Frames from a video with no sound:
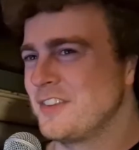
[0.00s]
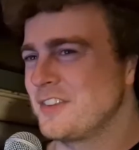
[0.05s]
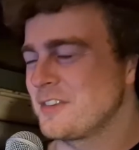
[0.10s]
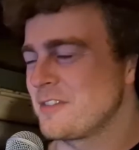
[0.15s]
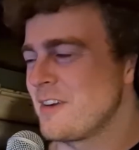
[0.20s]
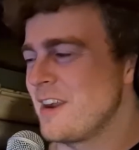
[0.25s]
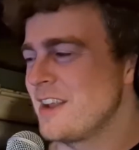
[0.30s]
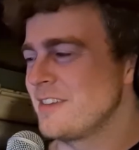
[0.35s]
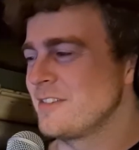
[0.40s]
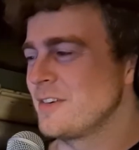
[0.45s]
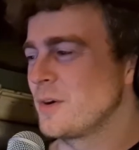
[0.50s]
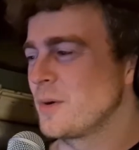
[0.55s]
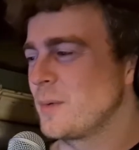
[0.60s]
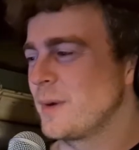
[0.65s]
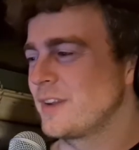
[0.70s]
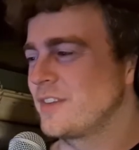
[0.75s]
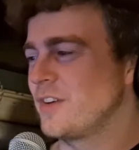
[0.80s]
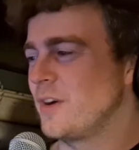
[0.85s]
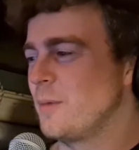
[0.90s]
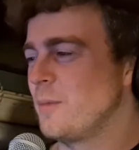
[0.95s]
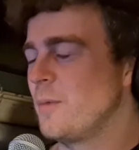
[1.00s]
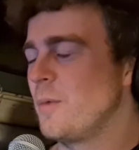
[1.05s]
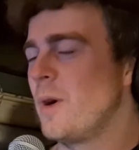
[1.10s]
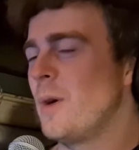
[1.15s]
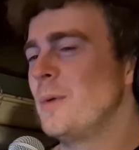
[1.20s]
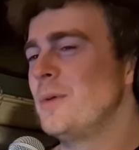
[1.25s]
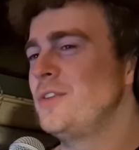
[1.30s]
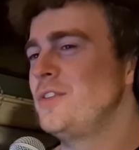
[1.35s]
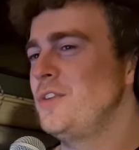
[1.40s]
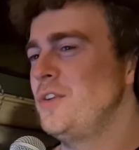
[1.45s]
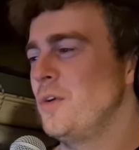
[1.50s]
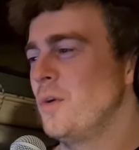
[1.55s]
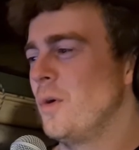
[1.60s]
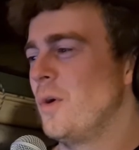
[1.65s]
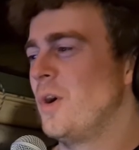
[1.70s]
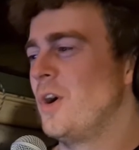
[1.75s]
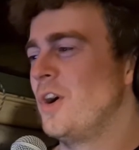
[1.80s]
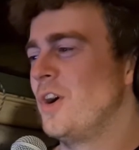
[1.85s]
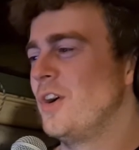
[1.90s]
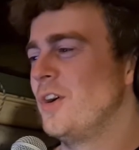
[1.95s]
this around real quick, Tom, what was
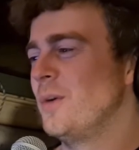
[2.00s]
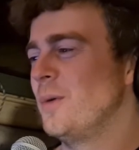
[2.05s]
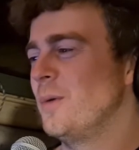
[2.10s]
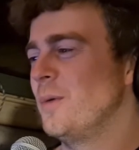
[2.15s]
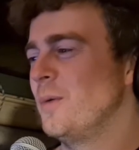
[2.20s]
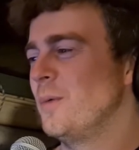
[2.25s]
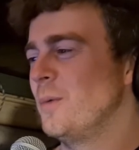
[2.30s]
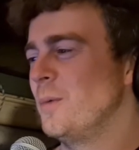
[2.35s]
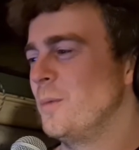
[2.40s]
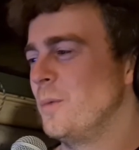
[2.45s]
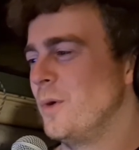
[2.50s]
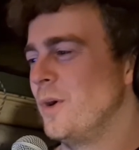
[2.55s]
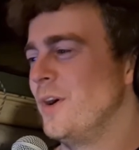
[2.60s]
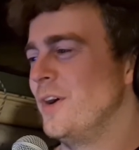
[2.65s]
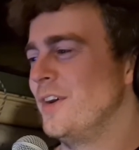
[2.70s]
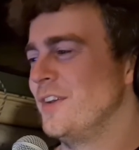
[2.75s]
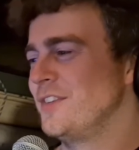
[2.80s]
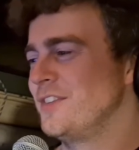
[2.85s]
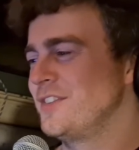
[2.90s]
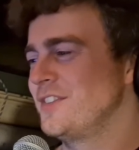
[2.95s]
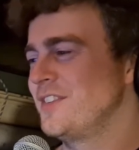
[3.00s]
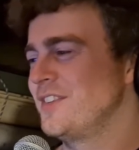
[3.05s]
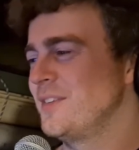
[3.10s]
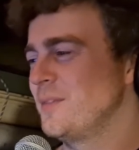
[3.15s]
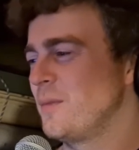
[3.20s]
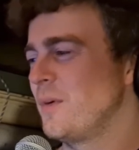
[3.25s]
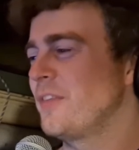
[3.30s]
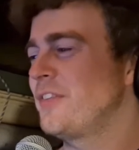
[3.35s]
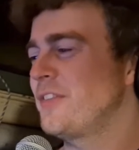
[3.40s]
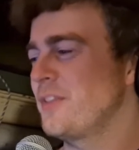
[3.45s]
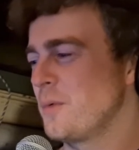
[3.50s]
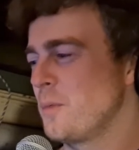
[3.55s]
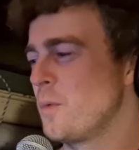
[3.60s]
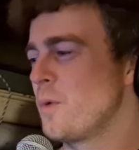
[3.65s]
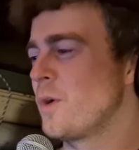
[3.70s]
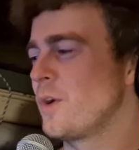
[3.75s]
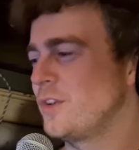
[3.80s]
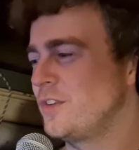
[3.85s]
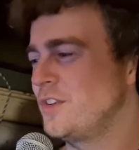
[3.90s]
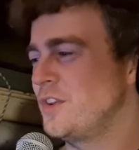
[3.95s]
your worst? What's the
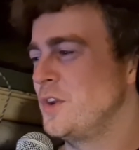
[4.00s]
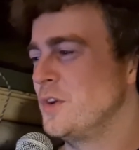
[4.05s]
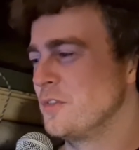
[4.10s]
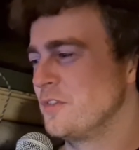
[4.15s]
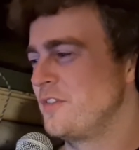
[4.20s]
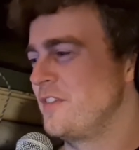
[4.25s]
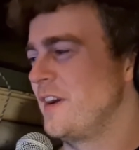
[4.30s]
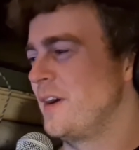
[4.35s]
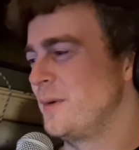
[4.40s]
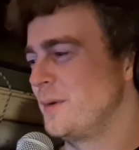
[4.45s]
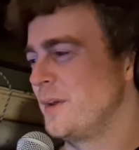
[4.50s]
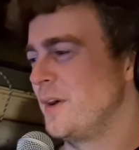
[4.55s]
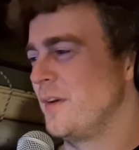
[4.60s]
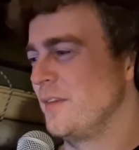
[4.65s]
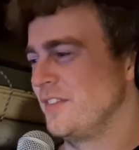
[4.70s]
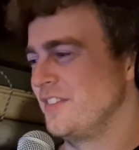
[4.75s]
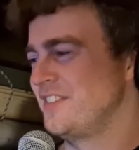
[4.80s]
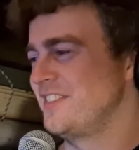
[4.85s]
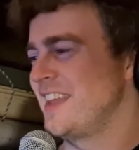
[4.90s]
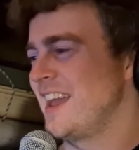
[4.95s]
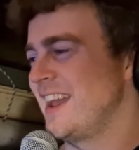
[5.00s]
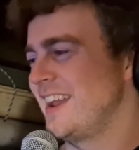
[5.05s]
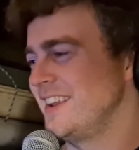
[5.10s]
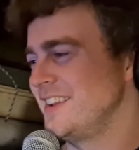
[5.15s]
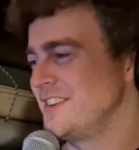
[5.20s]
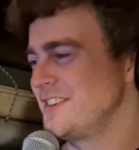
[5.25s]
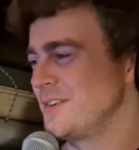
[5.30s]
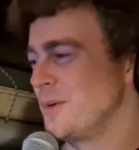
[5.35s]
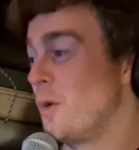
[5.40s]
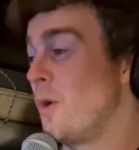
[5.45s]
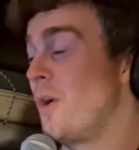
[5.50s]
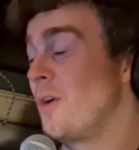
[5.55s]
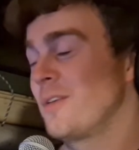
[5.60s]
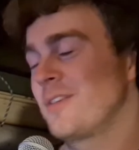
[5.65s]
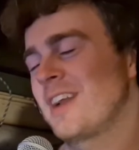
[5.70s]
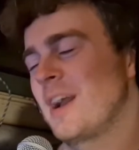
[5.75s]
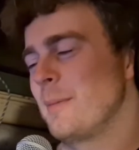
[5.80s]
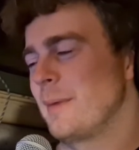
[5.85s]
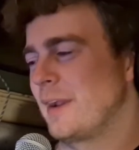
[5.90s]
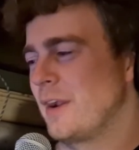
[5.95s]
worst you've felt on stage
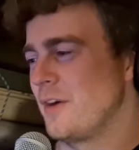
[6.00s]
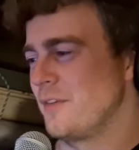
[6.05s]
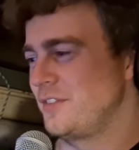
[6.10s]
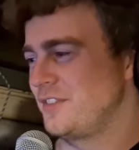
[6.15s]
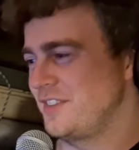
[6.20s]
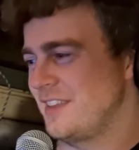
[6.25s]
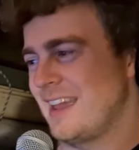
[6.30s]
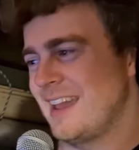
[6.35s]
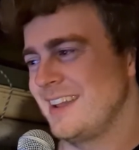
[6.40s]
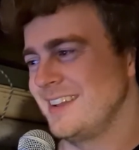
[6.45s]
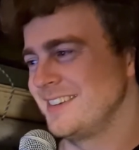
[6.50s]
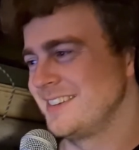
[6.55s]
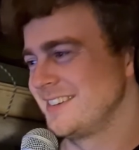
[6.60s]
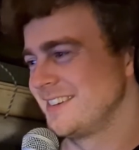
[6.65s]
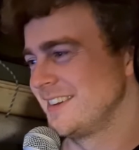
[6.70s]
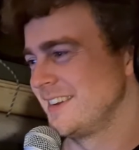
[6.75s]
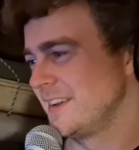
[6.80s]
or coming off stage?